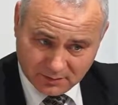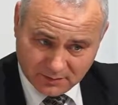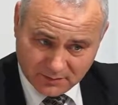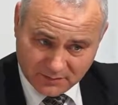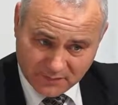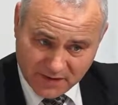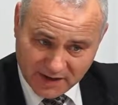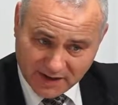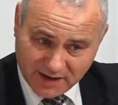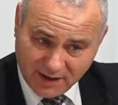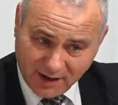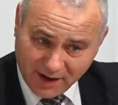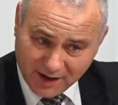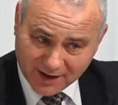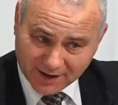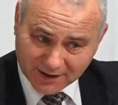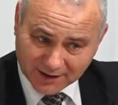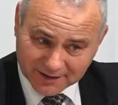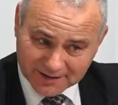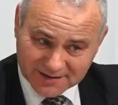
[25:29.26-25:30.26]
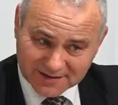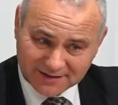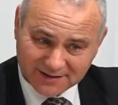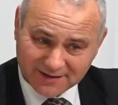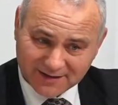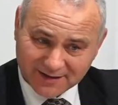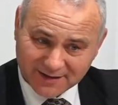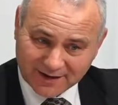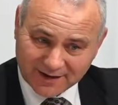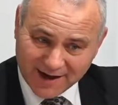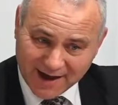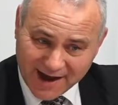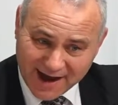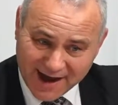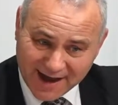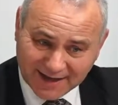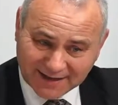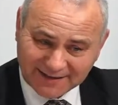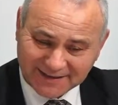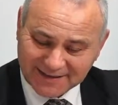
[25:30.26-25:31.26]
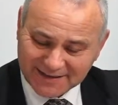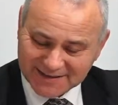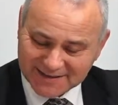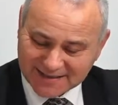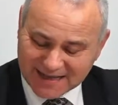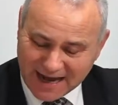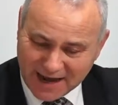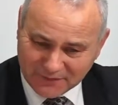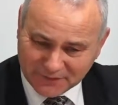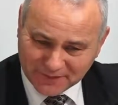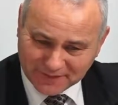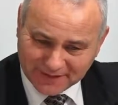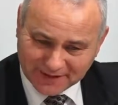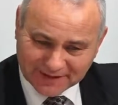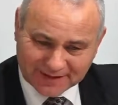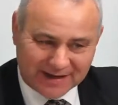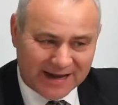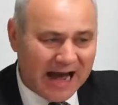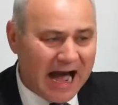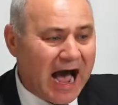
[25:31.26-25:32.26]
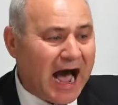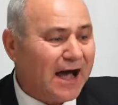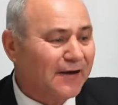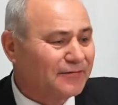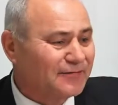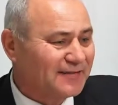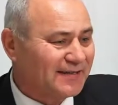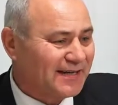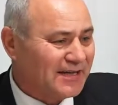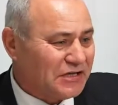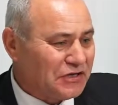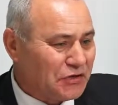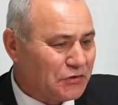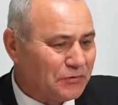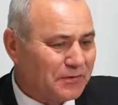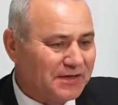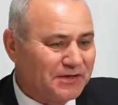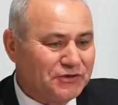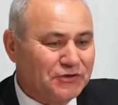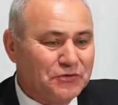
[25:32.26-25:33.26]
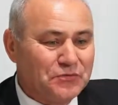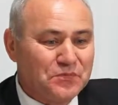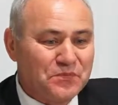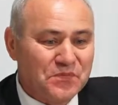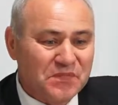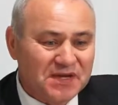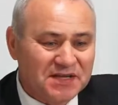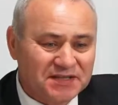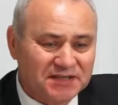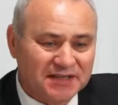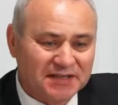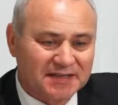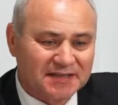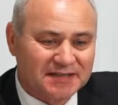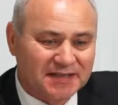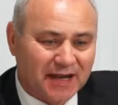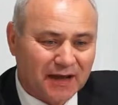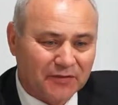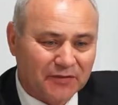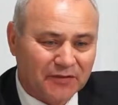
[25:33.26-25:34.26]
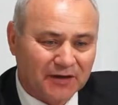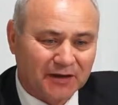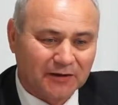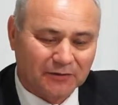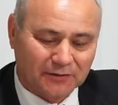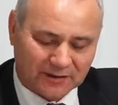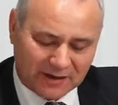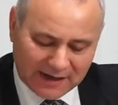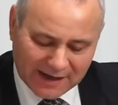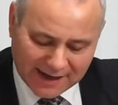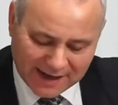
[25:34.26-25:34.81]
Because God is definitely after you when you're missing something or